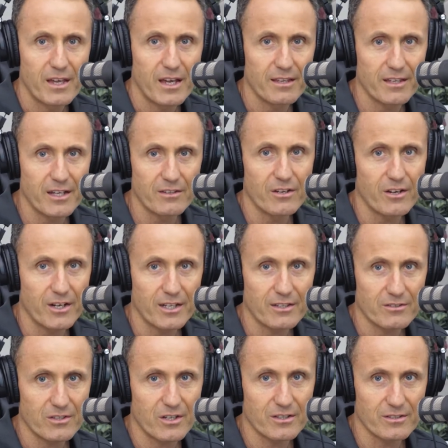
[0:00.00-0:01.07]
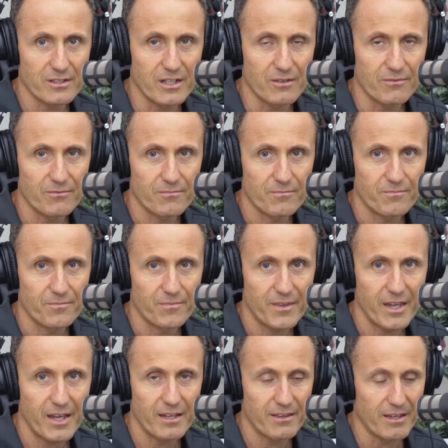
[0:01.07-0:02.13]
and they don't exercise enough.
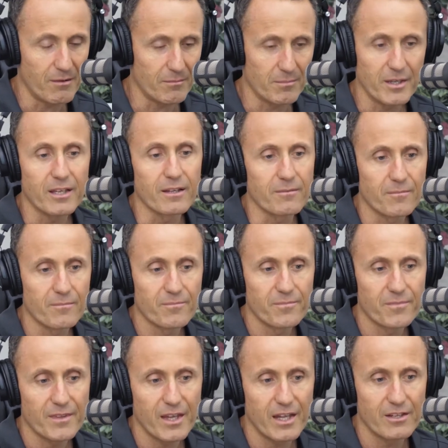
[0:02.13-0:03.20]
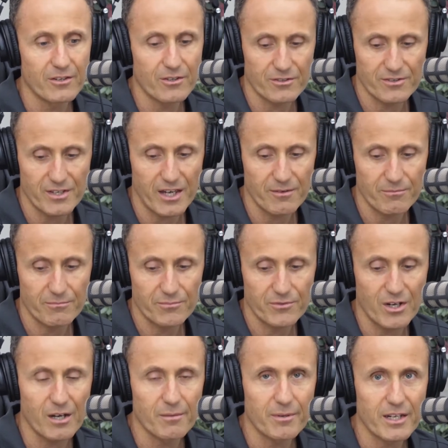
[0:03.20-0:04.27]
And that would be it. And you could say
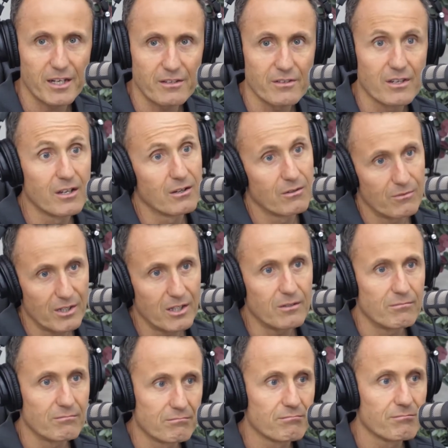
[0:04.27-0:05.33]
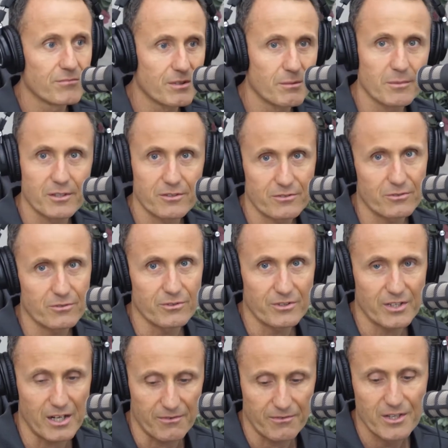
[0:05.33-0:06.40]
diabetes, well, similar sort of
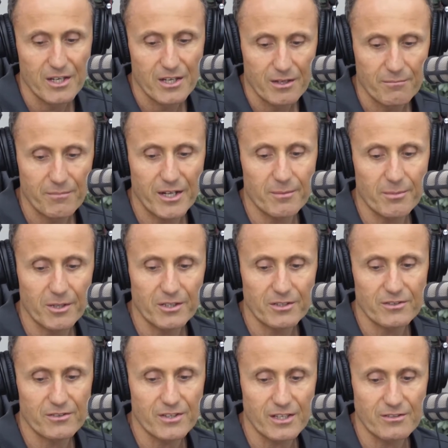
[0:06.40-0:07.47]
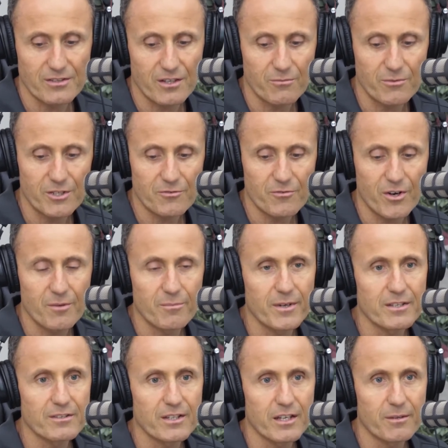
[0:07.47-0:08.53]
stuff. Metabolic disease. So the risk for
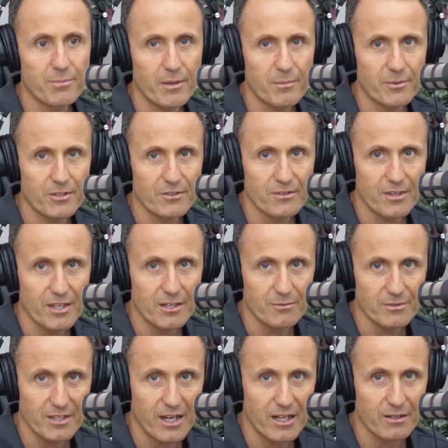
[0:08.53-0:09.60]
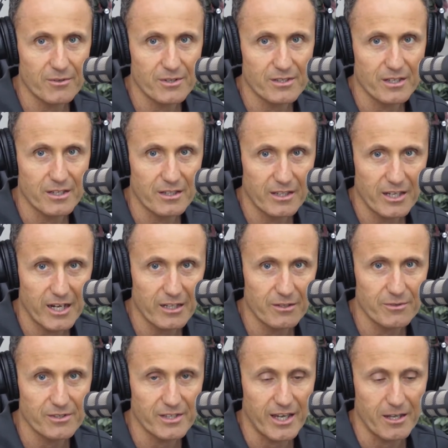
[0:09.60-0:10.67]
obesity, people used to think it was calories in,
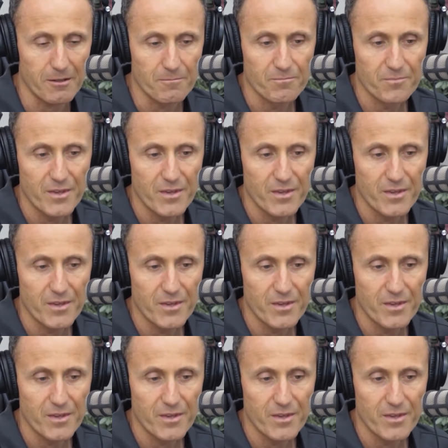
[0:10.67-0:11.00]
calories out.